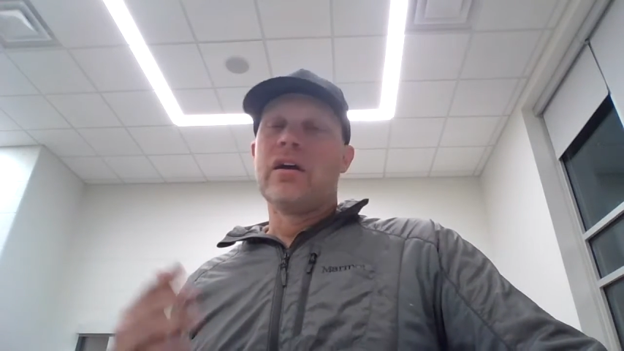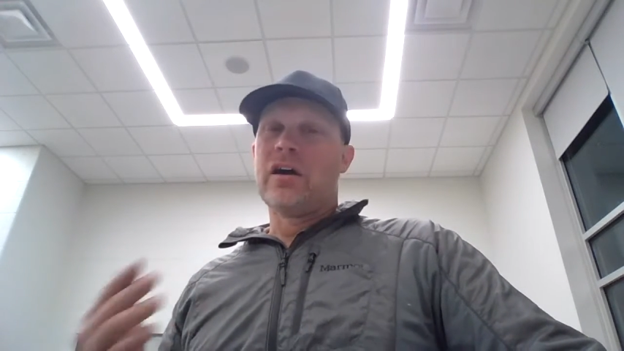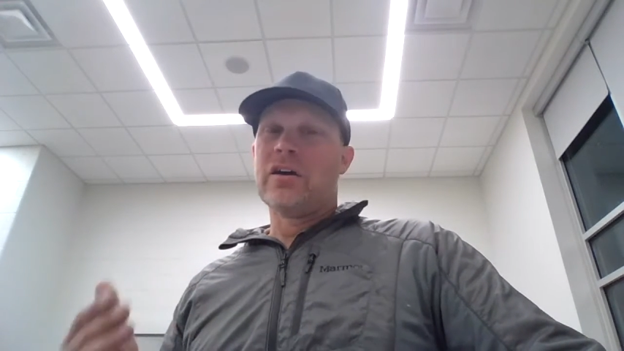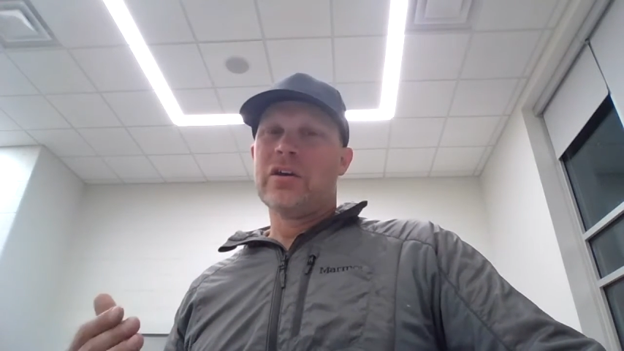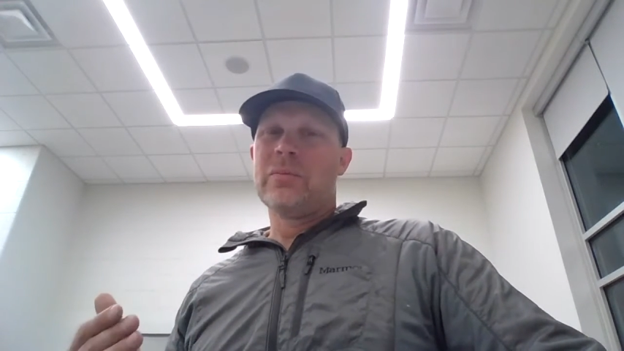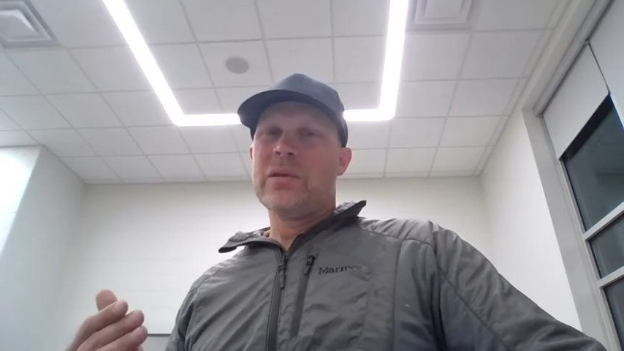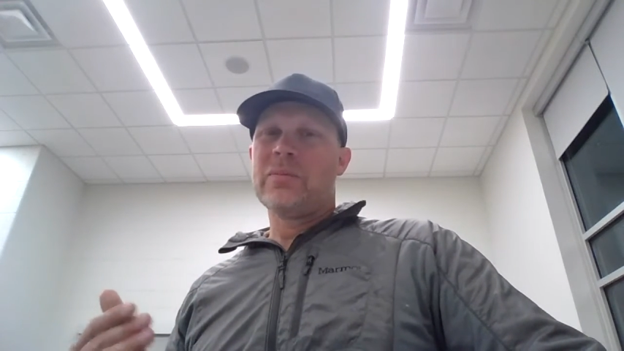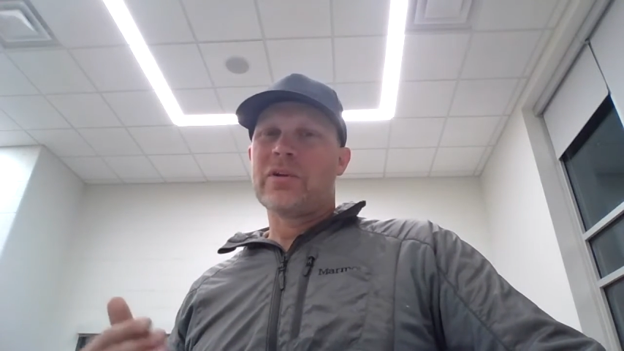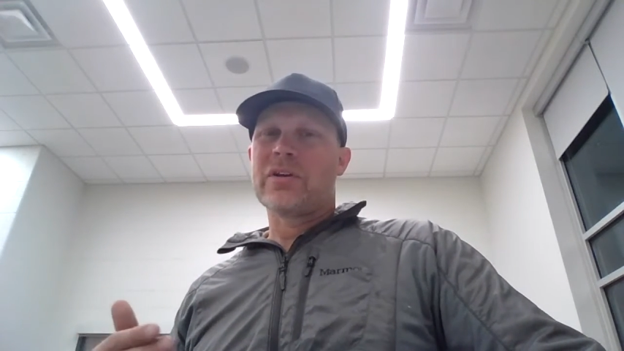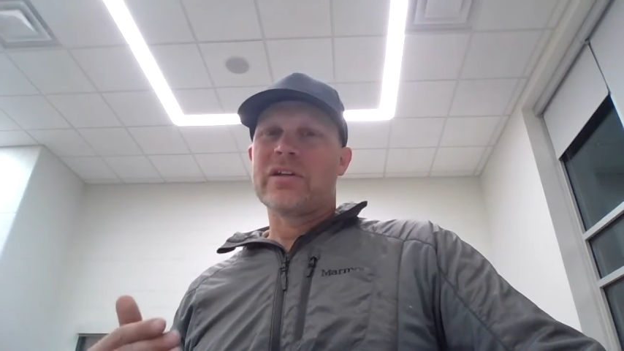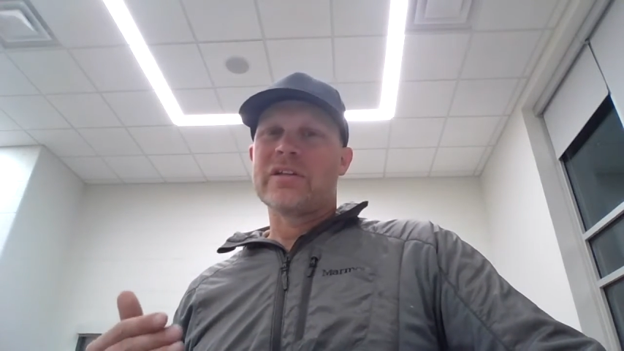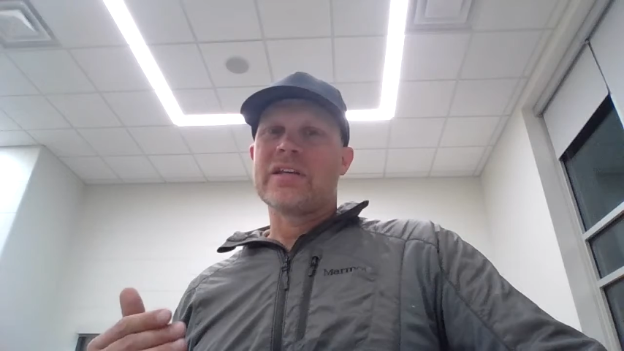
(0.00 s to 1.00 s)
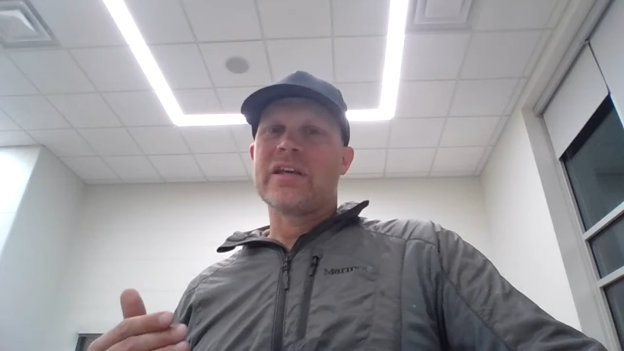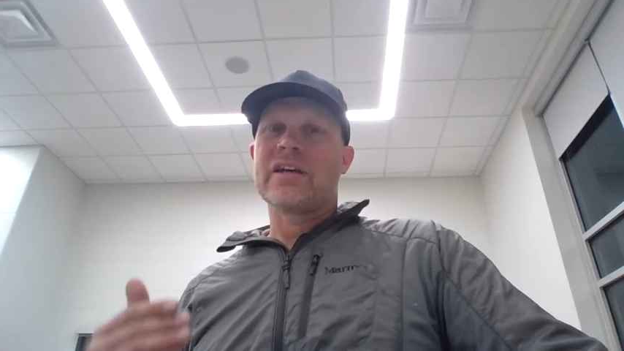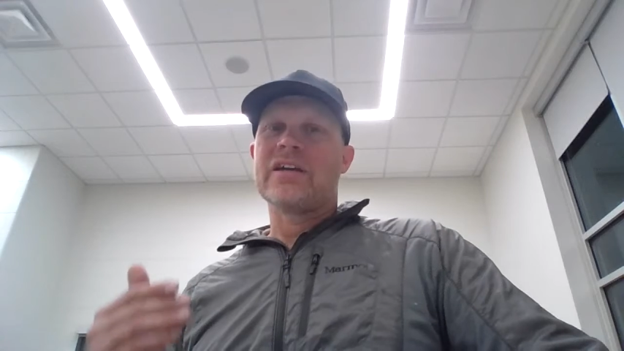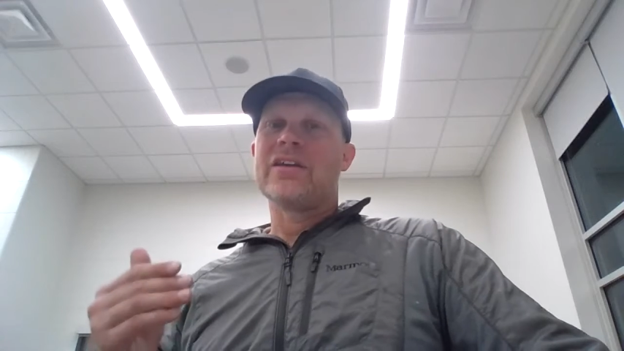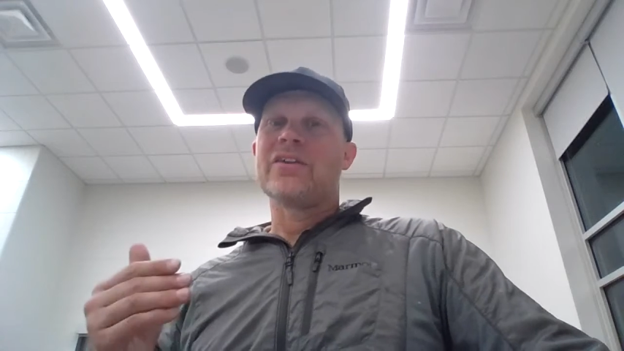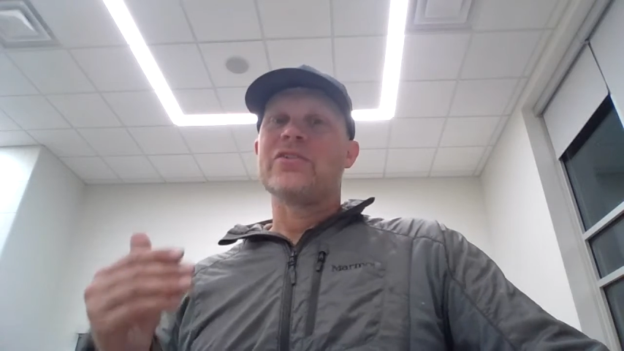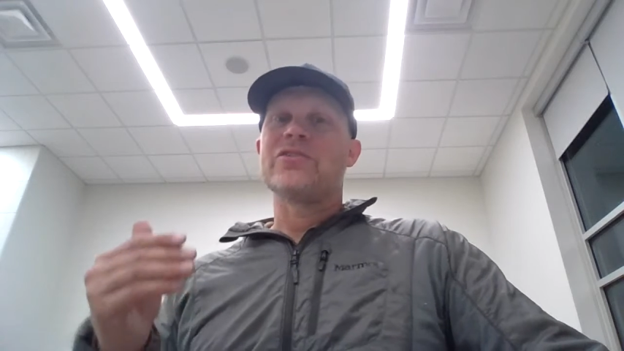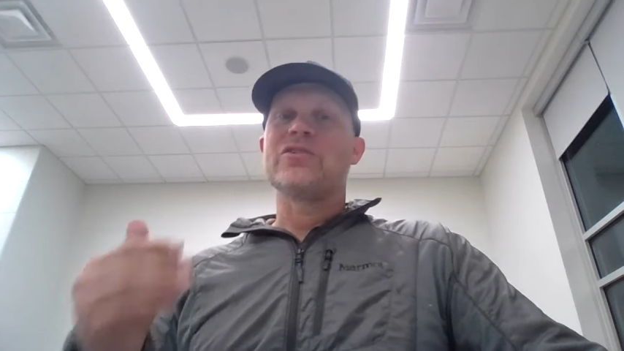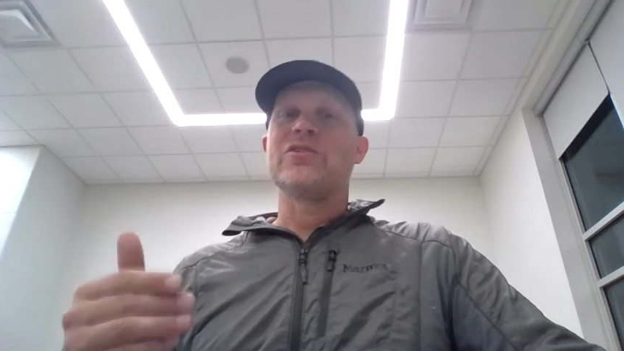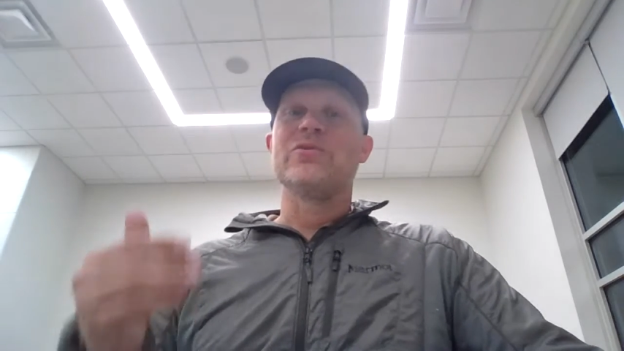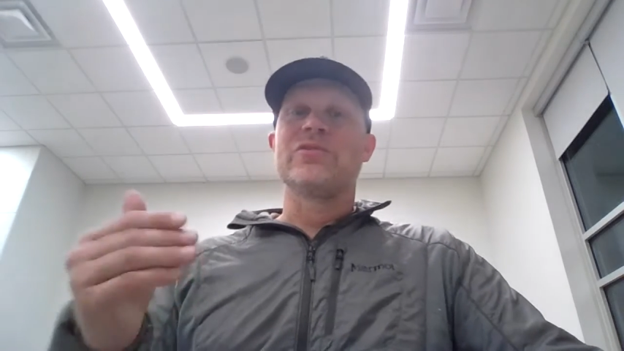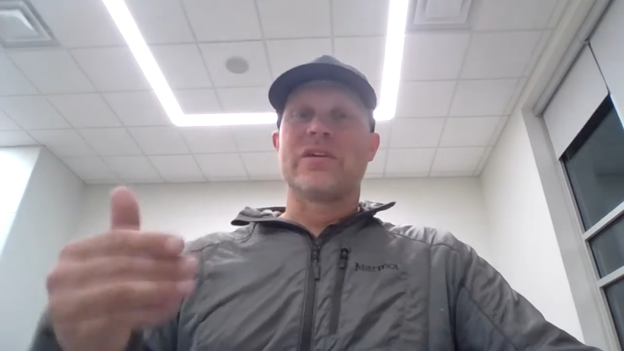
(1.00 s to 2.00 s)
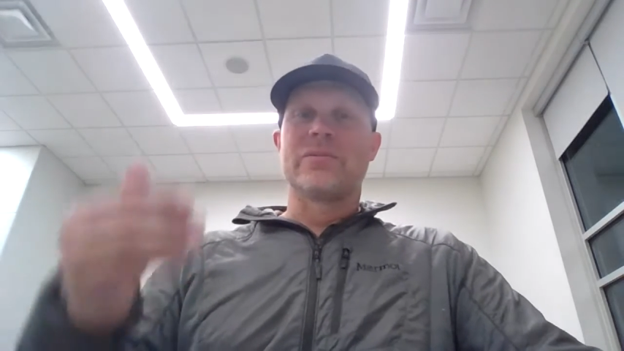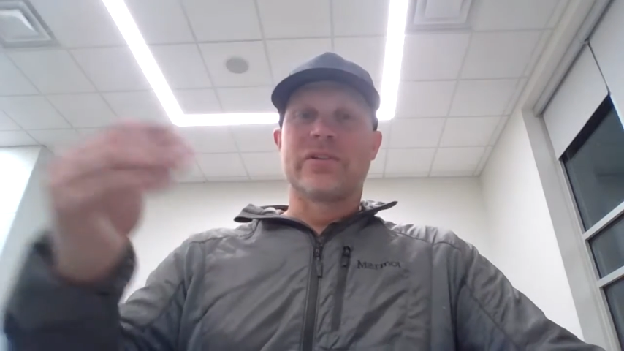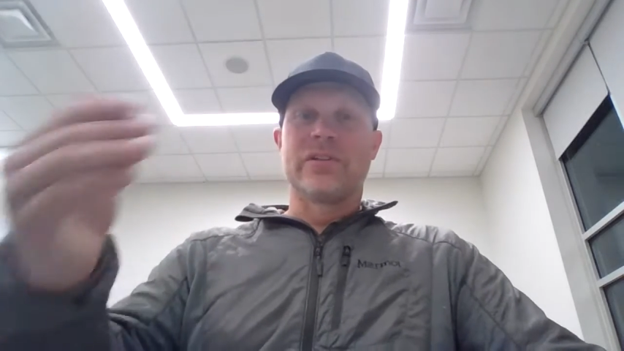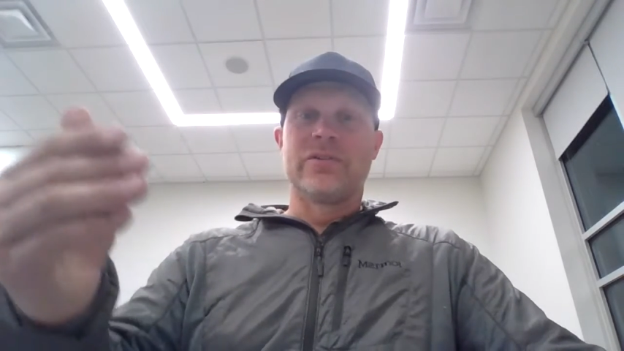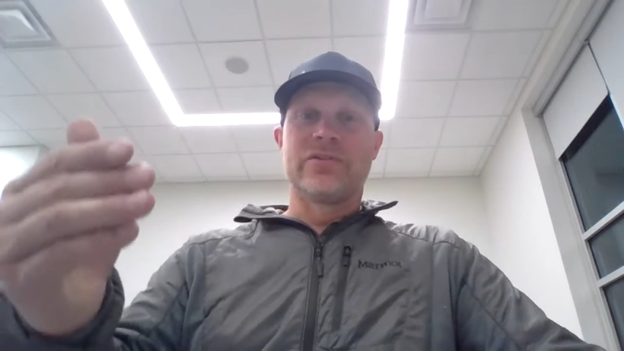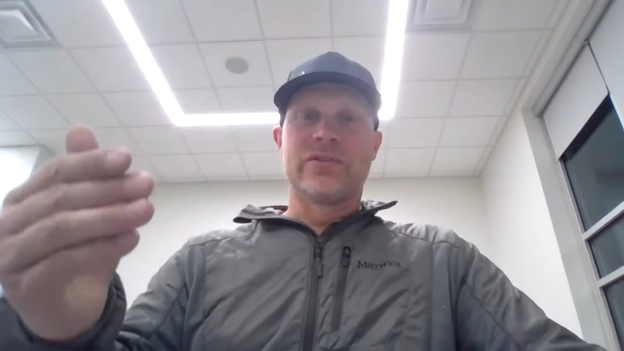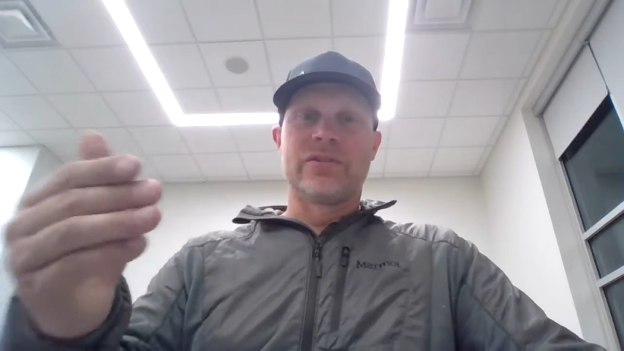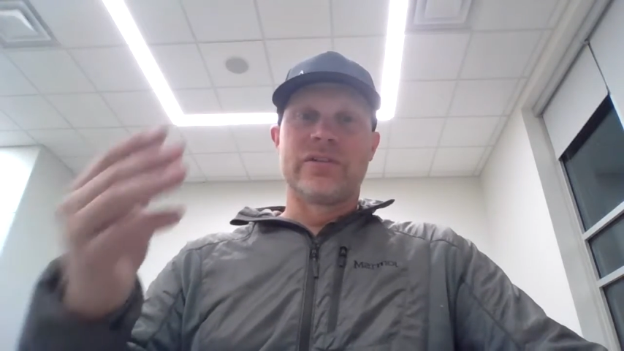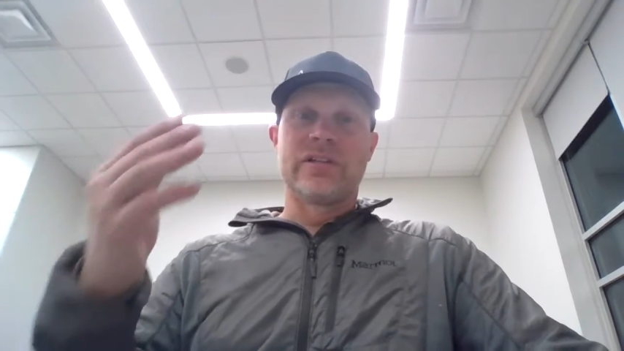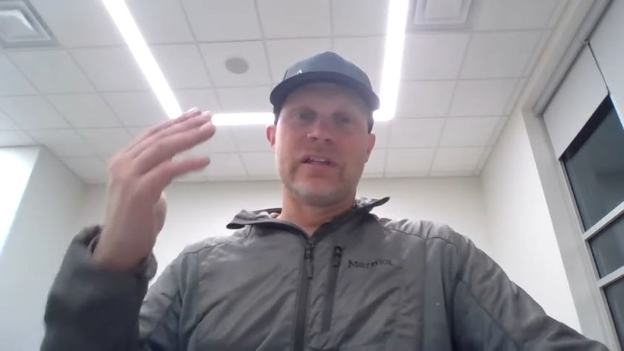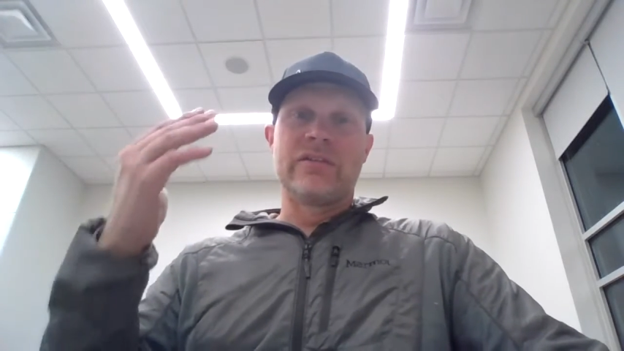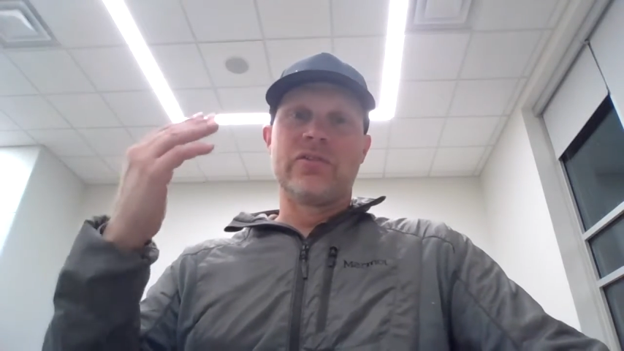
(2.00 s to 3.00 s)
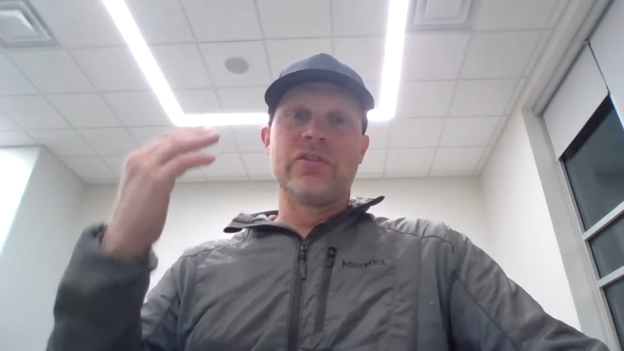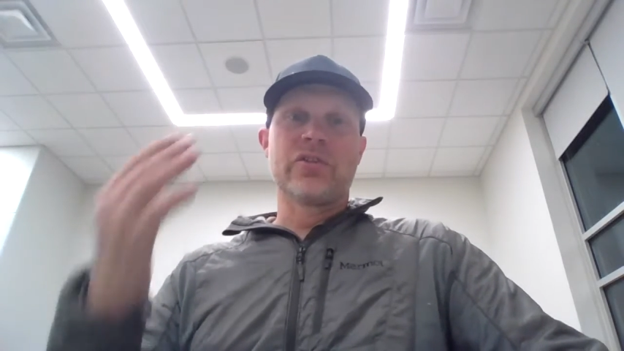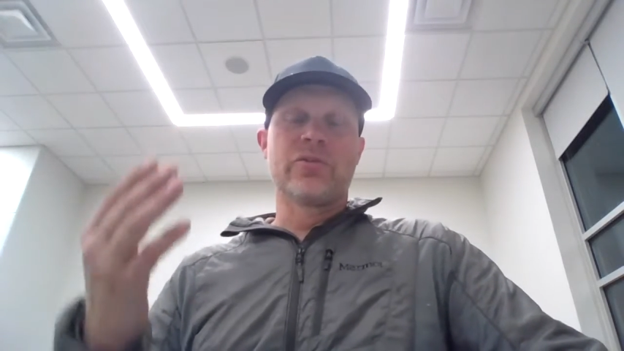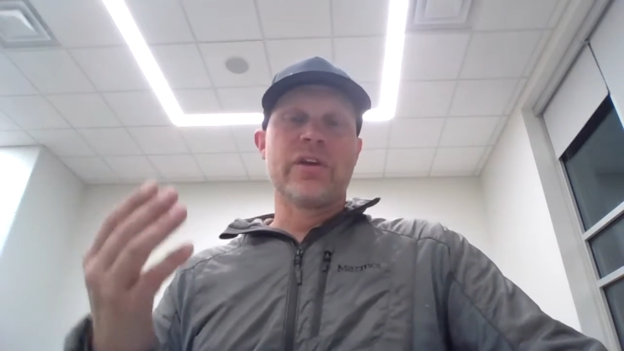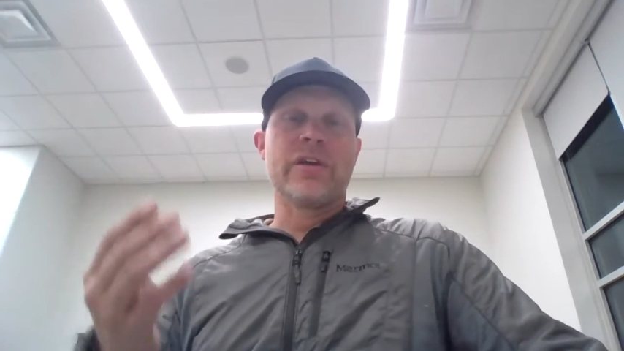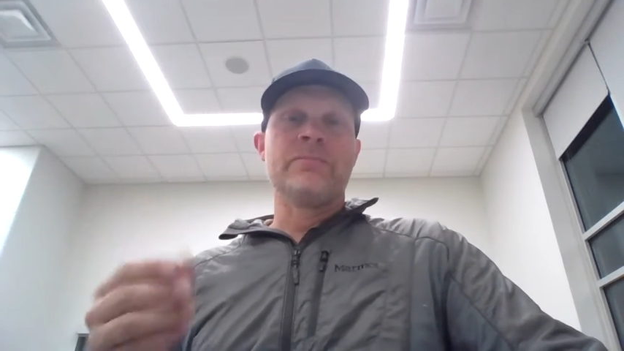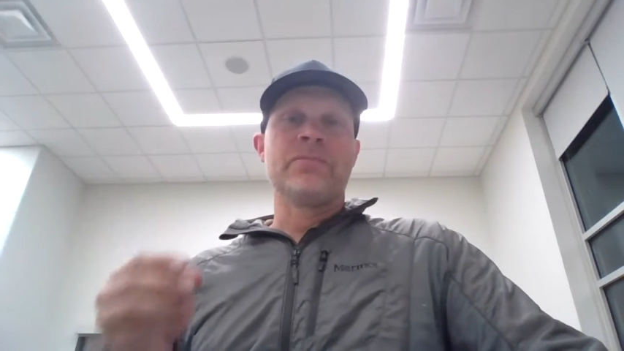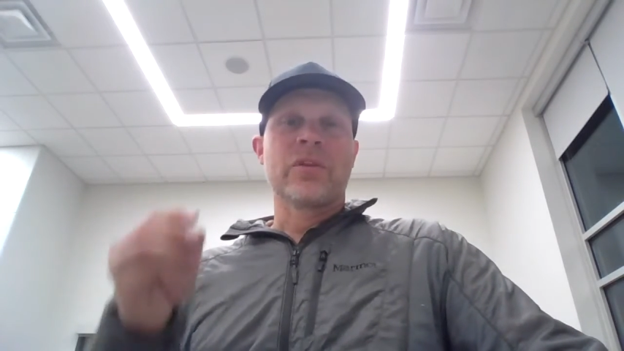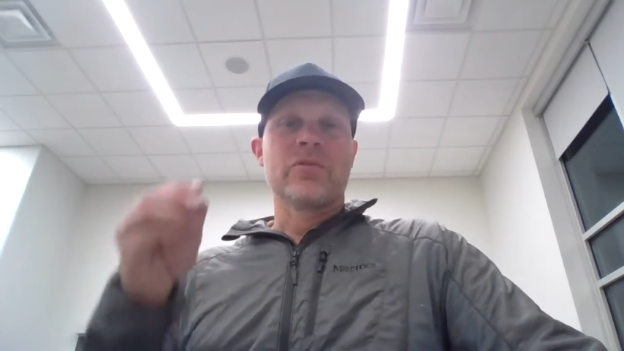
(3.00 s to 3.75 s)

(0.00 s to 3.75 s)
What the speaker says: Other people are going to take another 2 steps closer to level 3,